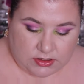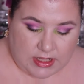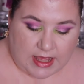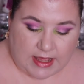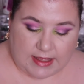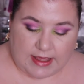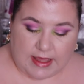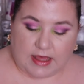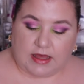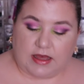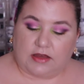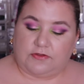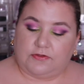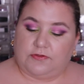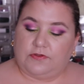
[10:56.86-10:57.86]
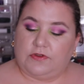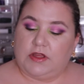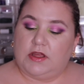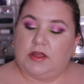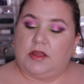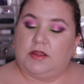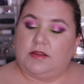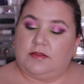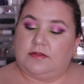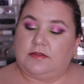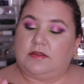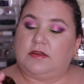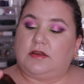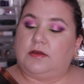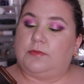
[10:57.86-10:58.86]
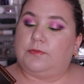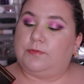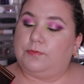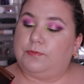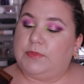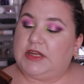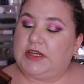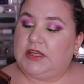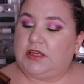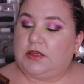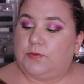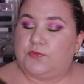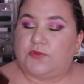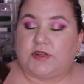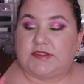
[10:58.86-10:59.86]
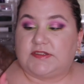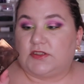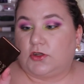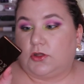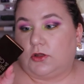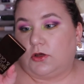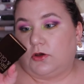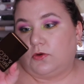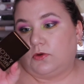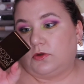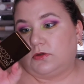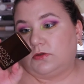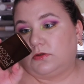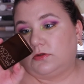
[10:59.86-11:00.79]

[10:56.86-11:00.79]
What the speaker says: I have the Mini Bronze and Glow